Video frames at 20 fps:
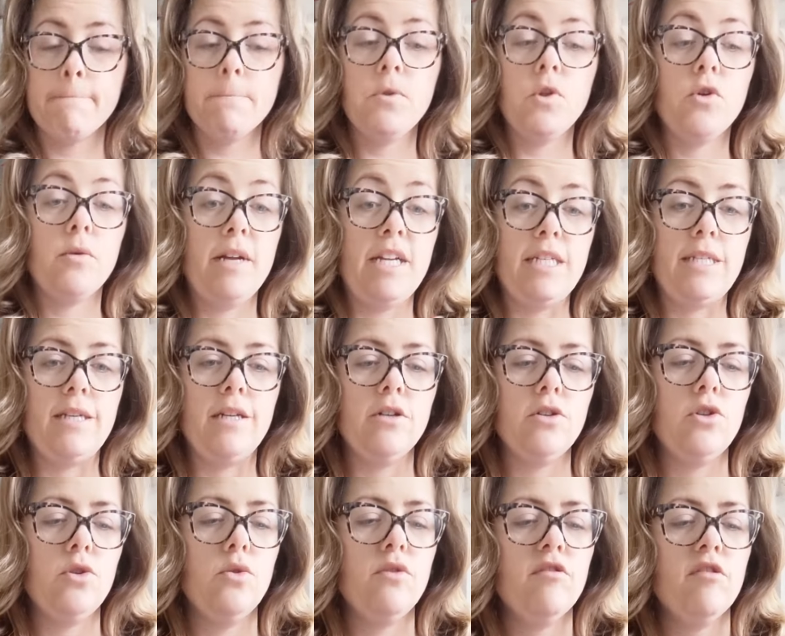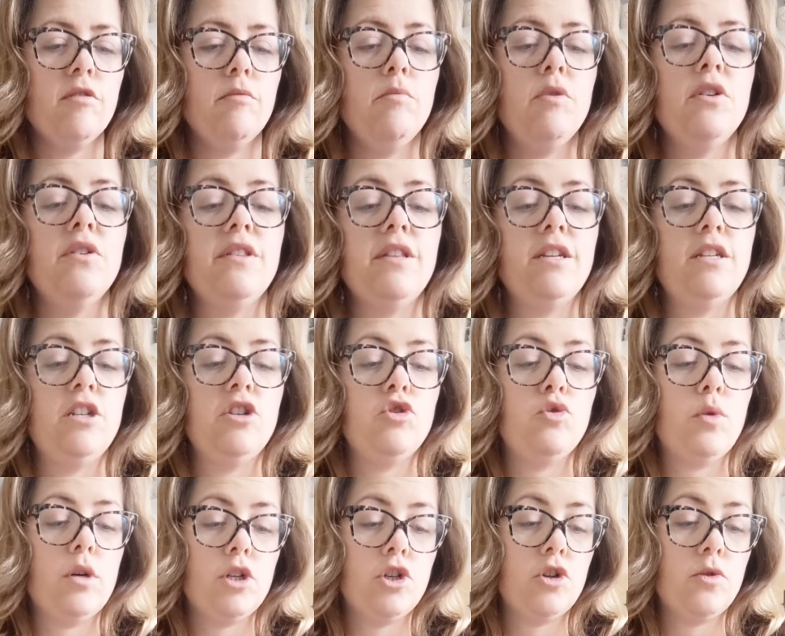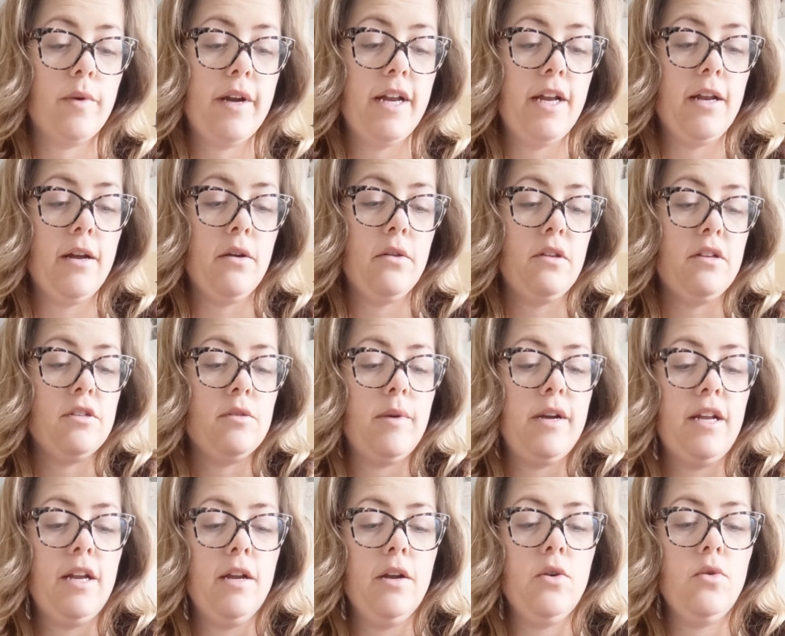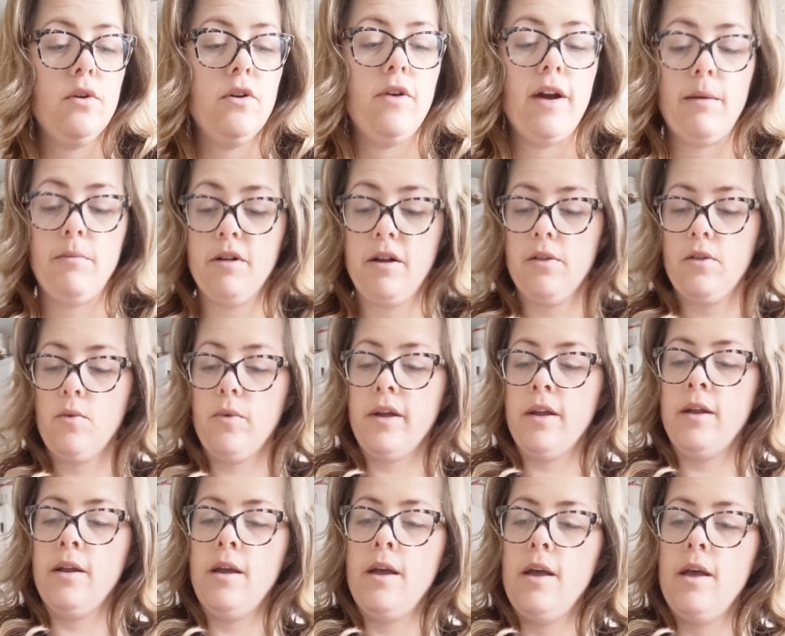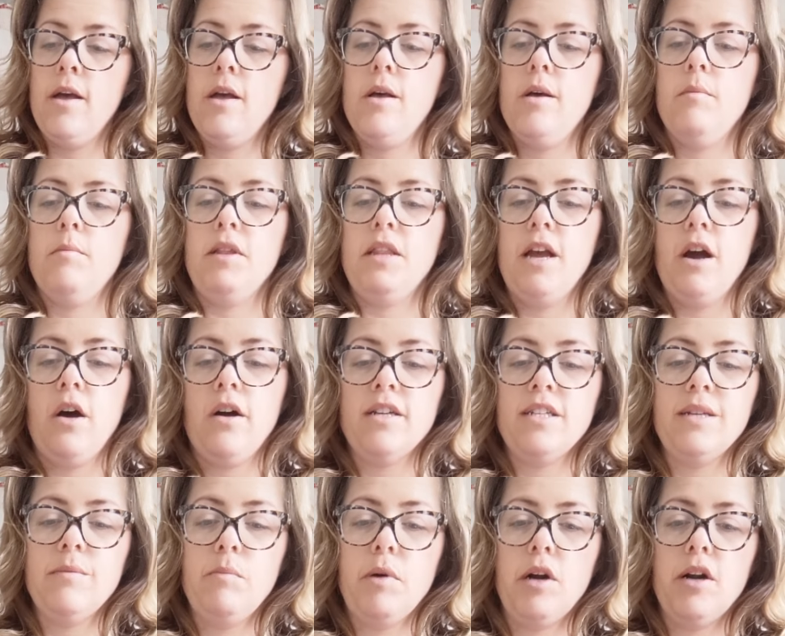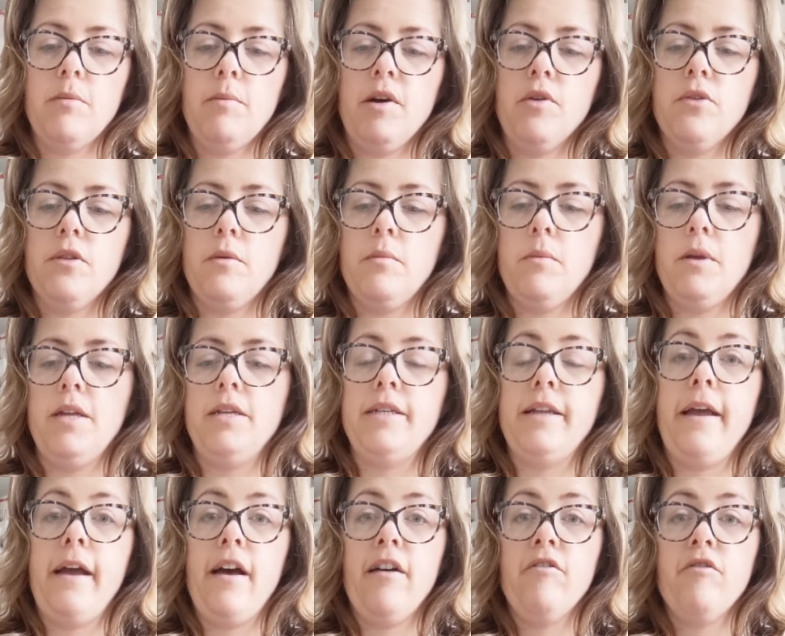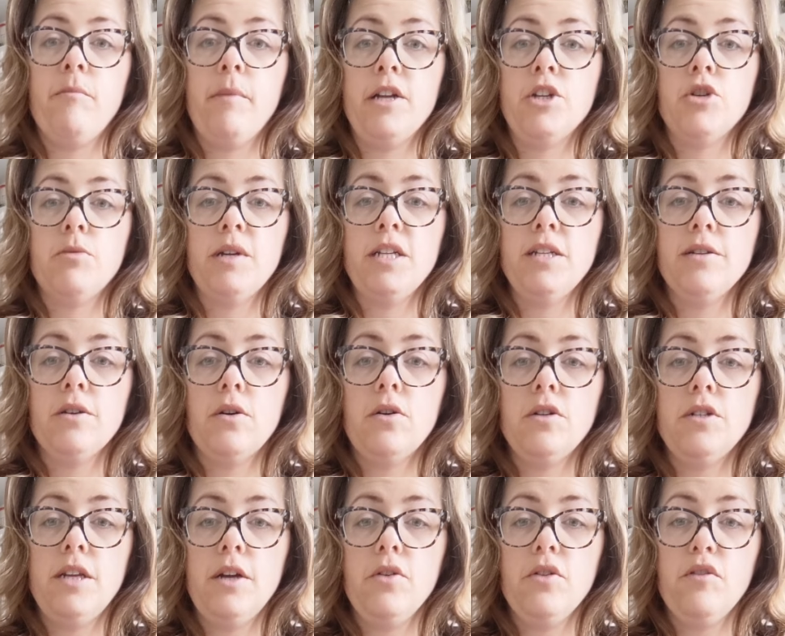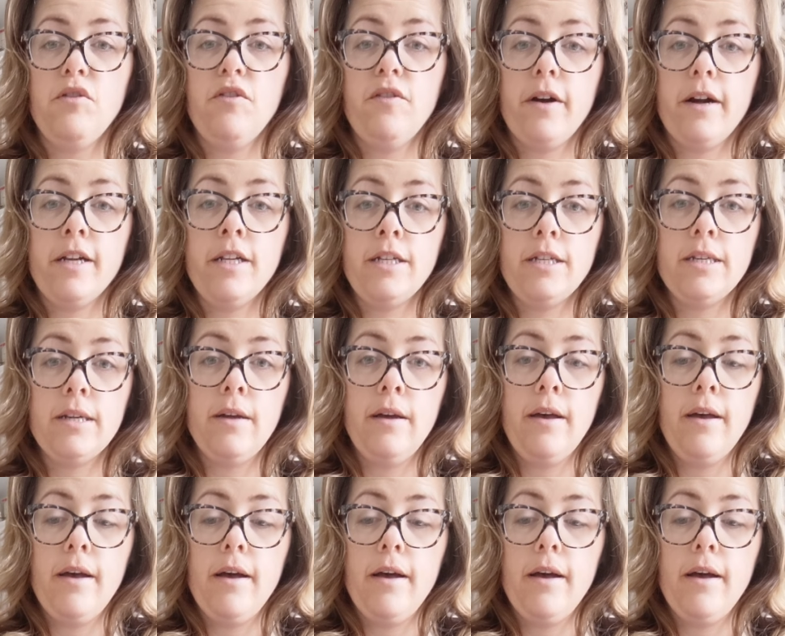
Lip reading: They're amazing. 2 of them are in the dishwasher right now. That's why I didn't go and grab another one. But the awesome part about them is they have measurements all down the front.